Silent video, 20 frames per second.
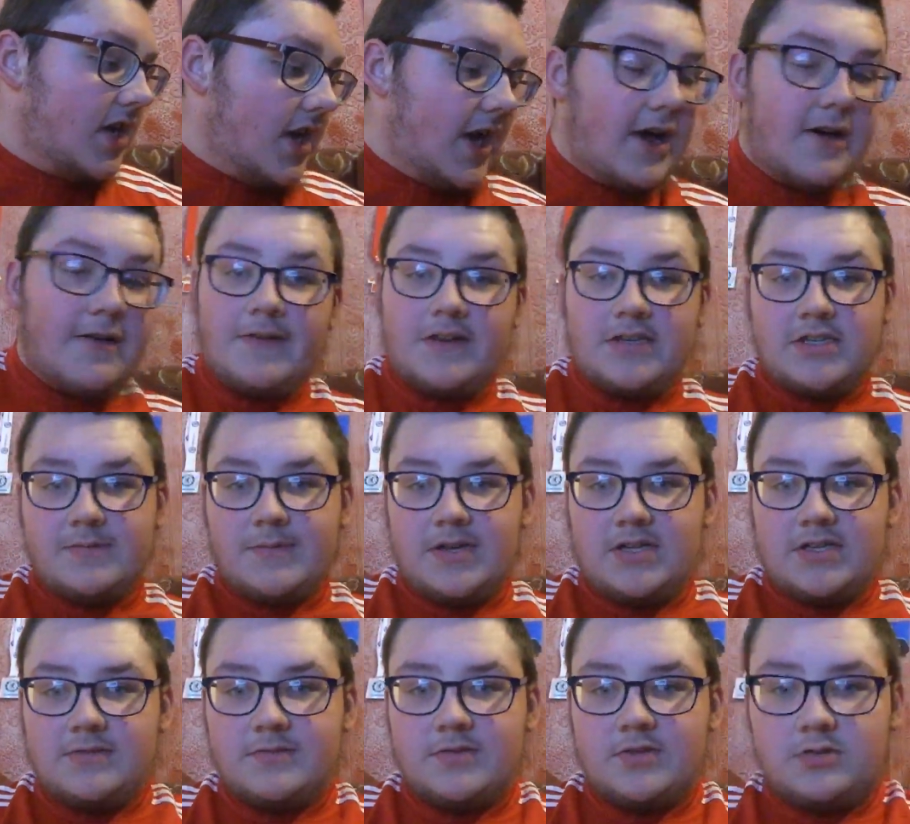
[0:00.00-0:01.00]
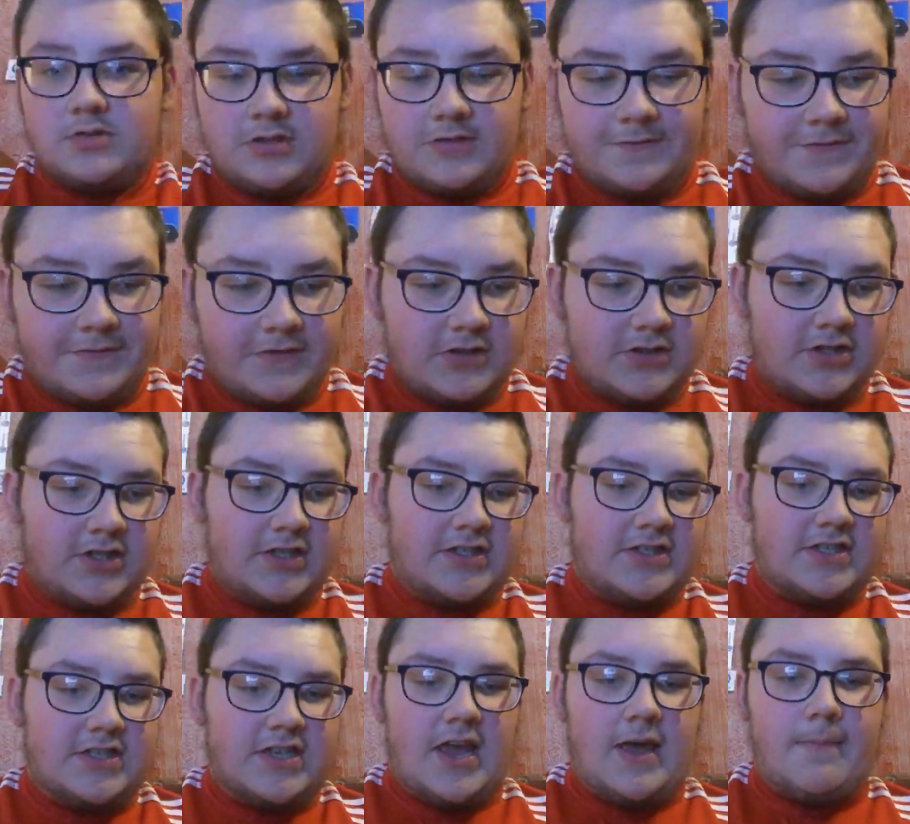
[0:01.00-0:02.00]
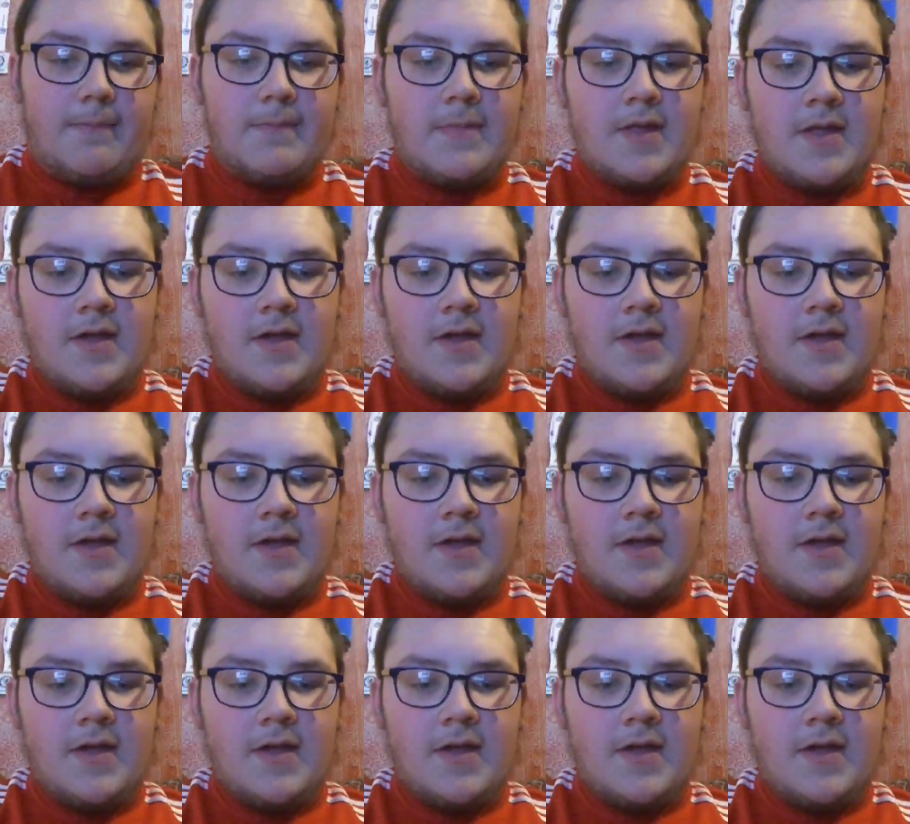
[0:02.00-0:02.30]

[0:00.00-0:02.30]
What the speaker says: I've actually made some notes for this game.